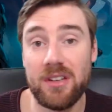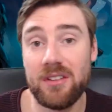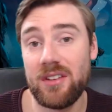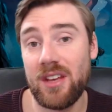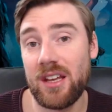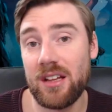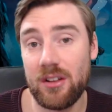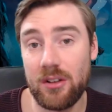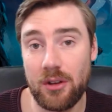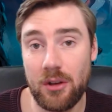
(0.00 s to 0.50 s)
going to
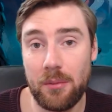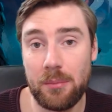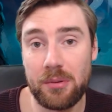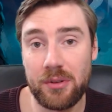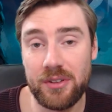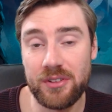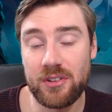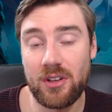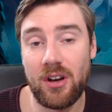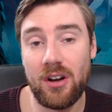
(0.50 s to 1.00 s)
take a look at a
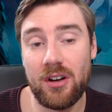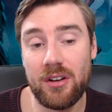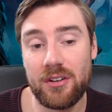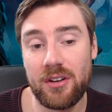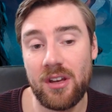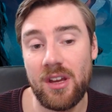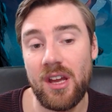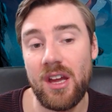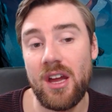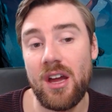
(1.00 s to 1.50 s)
priest card,
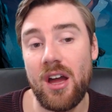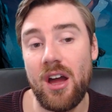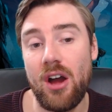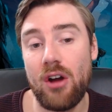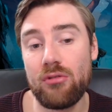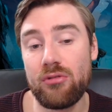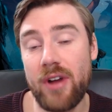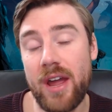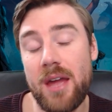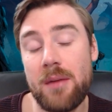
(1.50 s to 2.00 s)

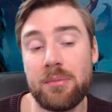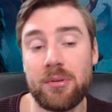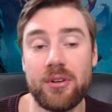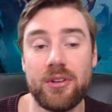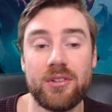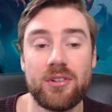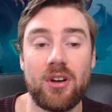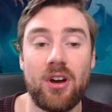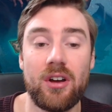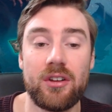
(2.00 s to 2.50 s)
a rare
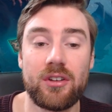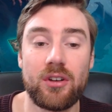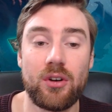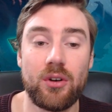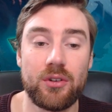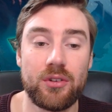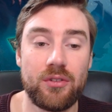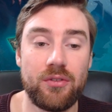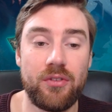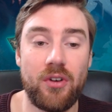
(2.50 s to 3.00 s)
priest card that
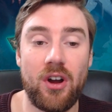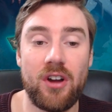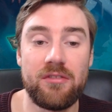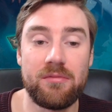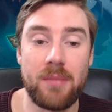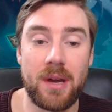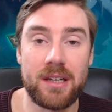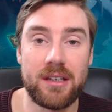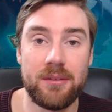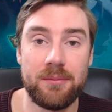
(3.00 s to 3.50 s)
costs
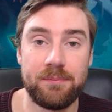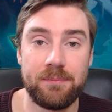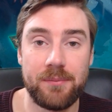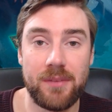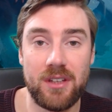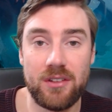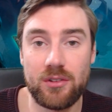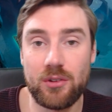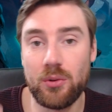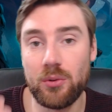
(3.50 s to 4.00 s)
5 mana.
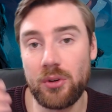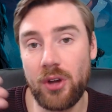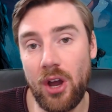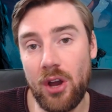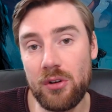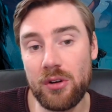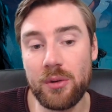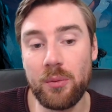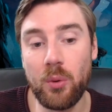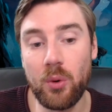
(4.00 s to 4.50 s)
It's called
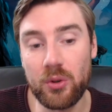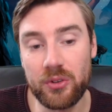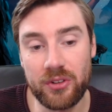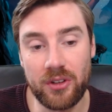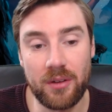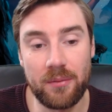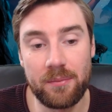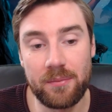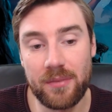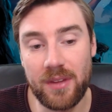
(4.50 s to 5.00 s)
Holy
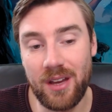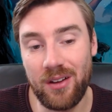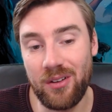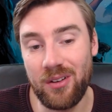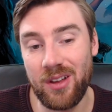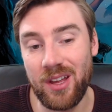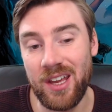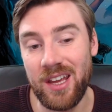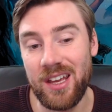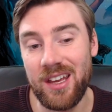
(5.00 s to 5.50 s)
Water.
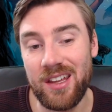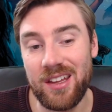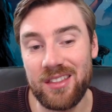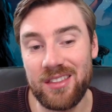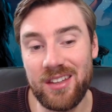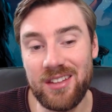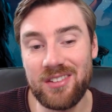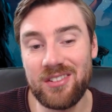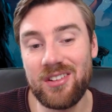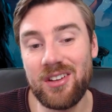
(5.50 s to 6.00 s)
Now
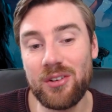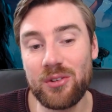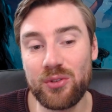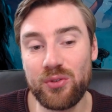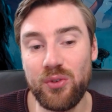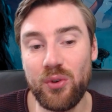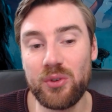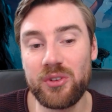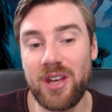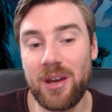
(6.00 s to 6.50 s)
this deals
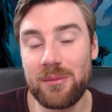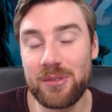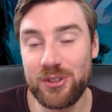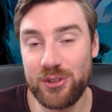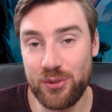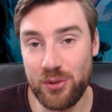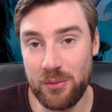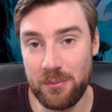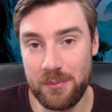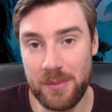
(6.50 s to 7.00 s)
4
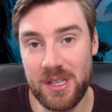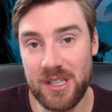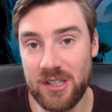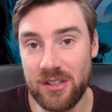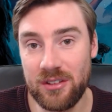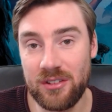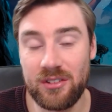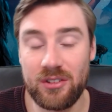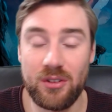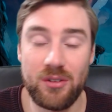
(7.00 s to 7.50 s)
damage to a
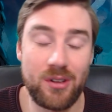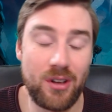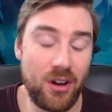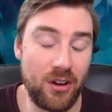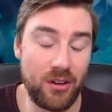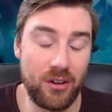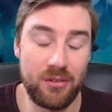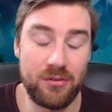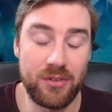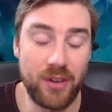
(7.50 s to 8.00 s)
minion, so you
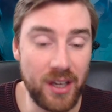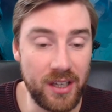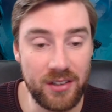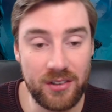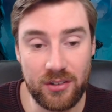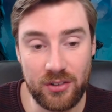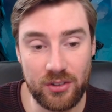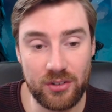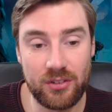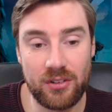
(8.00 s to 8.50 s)
can't go
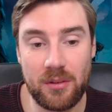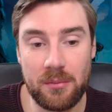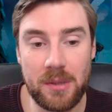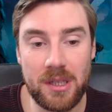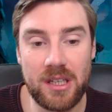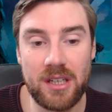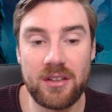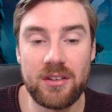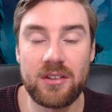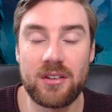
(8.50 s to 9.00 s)
face, just to
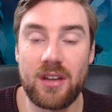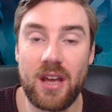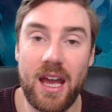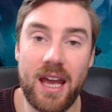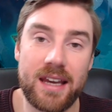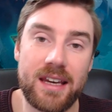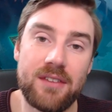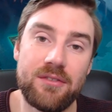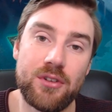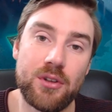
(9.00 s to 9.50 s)
minions.
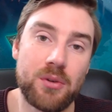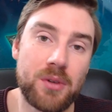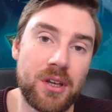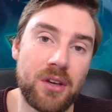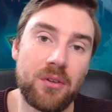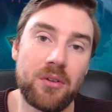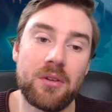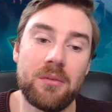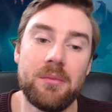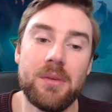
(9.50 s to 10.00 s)
And if you
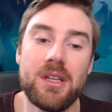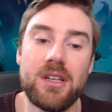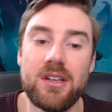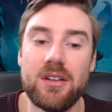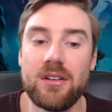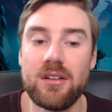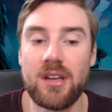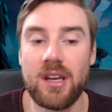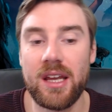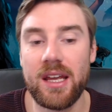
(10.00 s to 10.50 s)
kill the
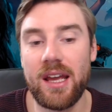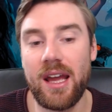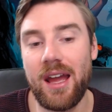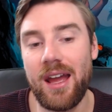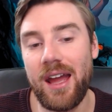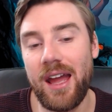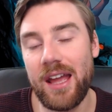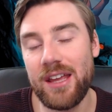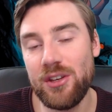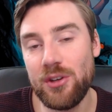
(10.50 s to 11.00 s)
minion,
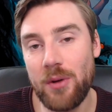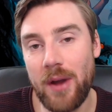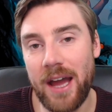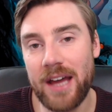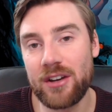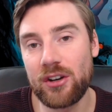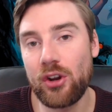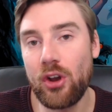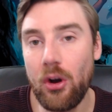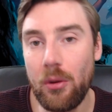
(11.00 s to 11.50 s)
you
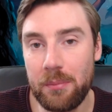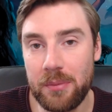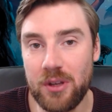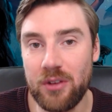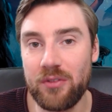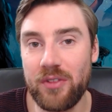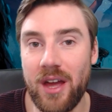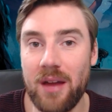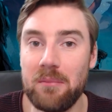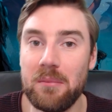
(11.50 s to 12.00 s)
add a copy
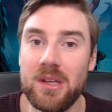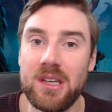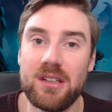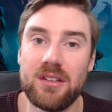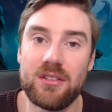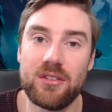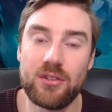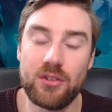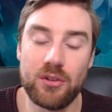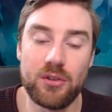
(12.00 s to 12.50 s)
of that
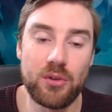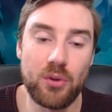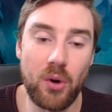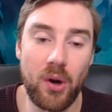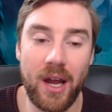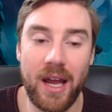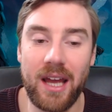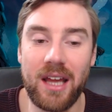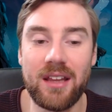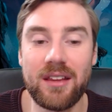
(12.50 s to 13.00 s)
minion to
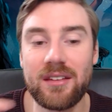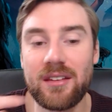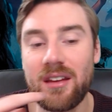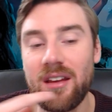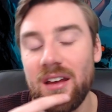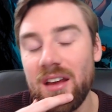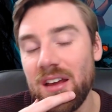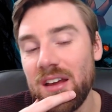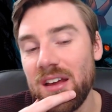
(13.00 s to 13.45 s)
your hand.